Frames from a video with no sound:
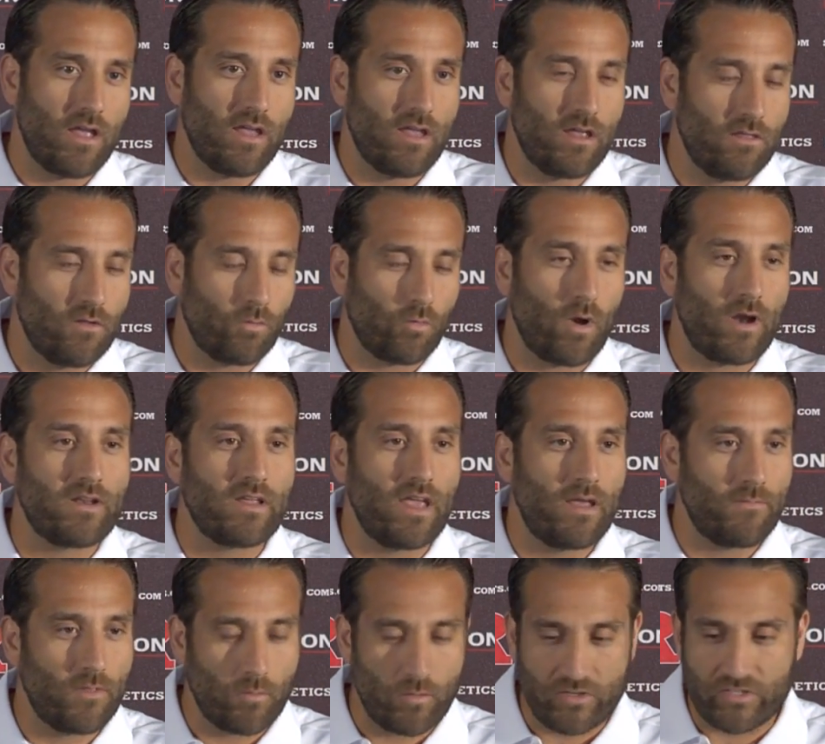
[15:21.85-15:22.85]
in the run
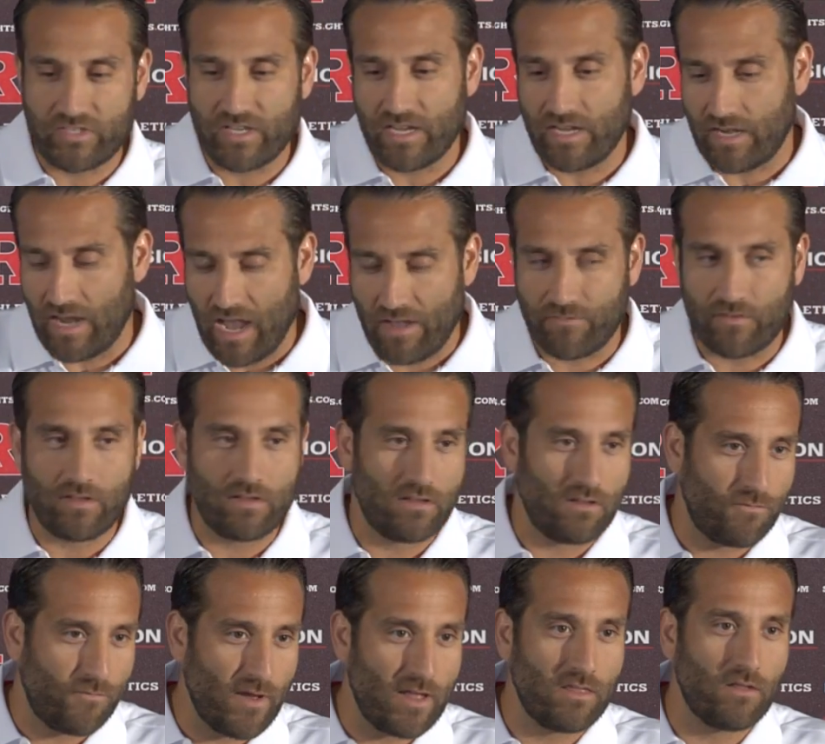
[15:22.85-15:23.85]
game that we see and having to
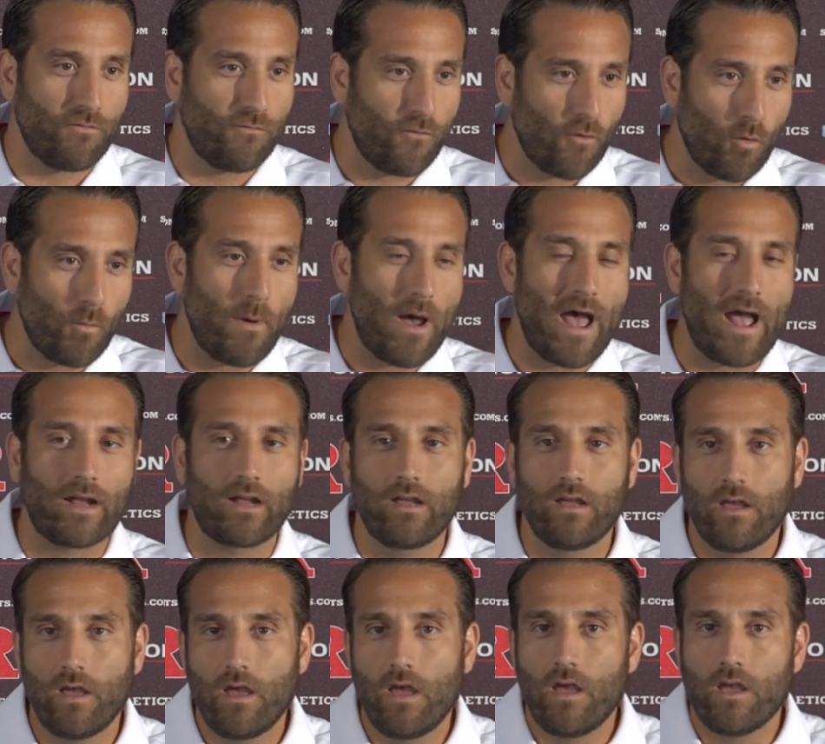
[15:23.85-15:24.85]
defend the fullback,
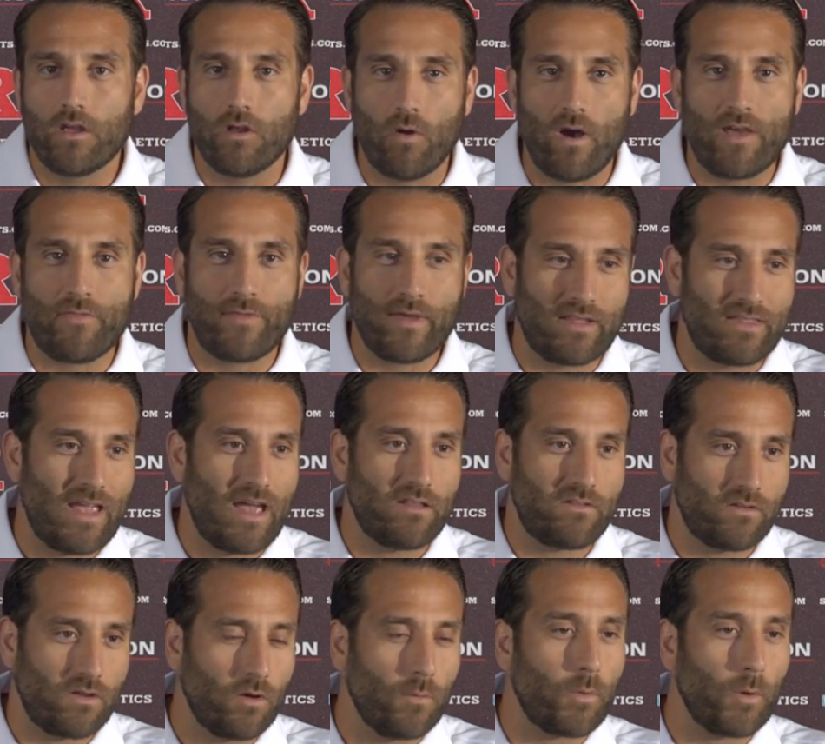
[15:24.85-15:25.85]
you know, I think
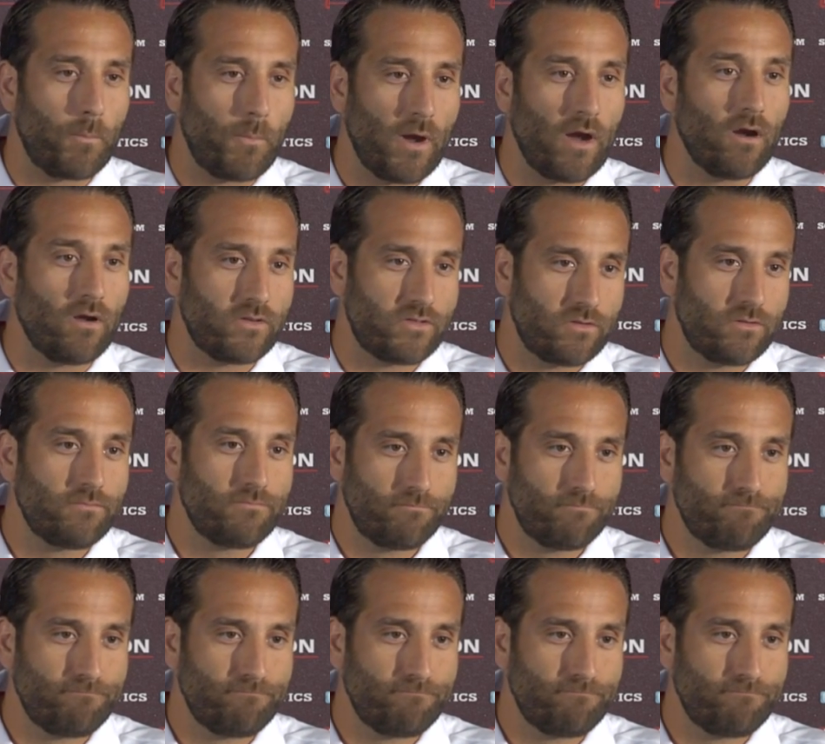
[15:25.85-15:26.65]
that's going to prepare us.